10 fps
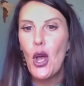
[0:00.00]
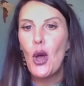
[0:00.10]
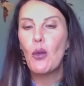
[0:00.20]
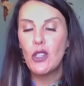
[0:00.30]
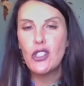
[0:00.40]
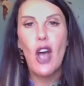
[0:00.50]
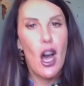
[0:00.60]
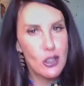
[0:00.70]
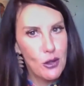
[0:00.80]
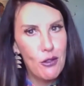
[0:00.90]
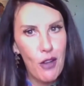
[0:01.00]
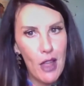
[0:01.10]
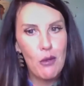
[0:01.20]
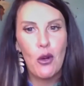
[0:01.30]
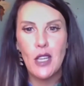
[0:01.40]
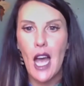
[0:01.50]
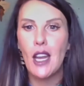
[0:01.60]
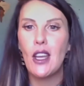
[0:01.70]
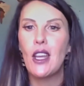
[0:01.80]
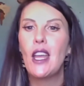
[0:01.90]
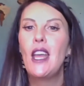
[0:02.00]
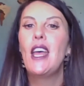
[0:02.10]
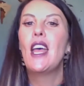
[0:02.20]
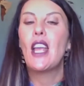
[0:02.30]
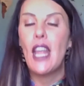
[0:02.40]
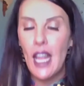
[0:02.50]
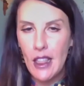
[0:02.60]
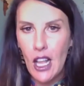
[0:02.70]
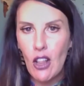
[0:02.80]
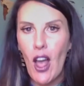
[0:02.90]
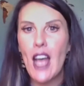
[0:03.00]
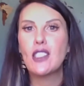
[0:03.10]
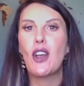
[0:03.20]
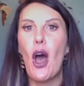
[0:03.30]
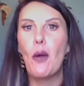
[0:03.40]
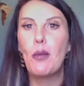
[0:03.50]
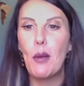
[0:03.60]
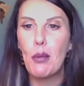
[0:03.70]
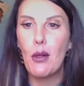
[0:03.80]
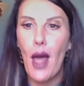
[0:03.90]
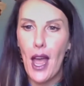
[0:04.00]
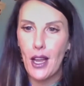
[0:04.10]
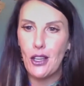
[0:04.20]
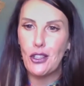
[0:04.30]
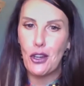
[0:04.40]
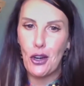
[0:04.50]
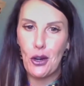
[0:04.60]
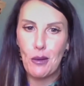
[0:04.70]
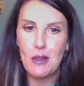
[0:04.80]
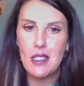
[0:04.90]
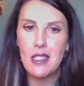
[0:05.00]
which is also in Phylum Chordata in the class called the placoderms.